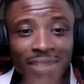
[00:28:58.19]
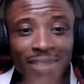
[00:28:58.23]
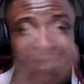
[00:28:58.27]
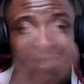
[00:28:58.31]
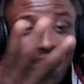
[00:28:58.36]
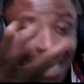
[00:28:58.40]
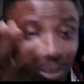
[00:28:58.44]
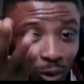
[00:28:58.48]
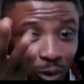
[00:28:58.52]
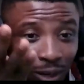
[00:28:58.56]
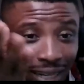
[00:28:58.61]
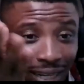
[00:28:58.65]

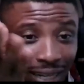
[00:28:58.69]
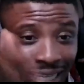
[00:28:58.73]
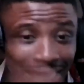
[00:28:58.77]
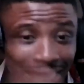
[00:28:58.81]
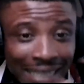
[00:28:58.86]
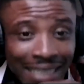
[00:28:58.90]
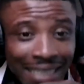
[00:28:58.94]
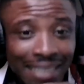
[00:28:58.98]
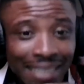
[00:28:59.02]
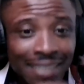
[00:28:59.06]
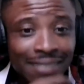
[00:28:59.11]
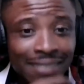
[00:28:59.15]
see it on
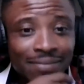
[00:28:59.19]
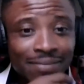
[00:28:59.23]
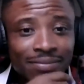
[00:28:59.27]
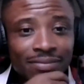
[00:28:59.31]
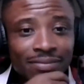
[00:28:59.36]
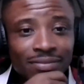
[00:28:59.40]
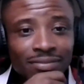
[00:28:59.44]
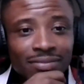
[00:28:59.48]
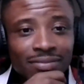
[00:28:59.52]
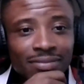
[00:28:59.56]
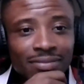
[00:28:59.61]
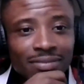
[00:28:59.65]
LinkedIn.
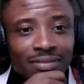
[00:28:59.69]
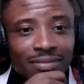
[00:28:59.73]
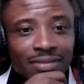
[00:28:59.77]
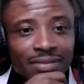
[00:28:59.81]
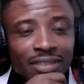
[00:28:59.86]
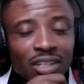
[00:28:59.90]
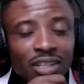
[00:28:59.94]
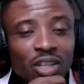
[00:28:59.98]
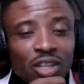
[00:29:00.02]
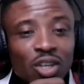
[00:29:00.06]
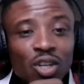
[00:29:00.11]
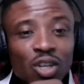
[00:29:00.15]

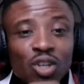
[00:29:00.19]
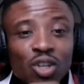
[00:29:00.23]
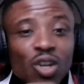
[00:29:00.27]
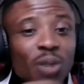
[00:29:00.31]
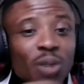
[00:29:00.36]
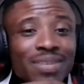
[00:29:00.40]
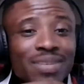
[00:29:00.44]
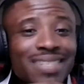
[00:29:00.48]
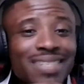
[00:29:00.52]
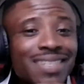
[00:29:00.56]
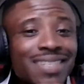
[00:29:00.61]
Don't be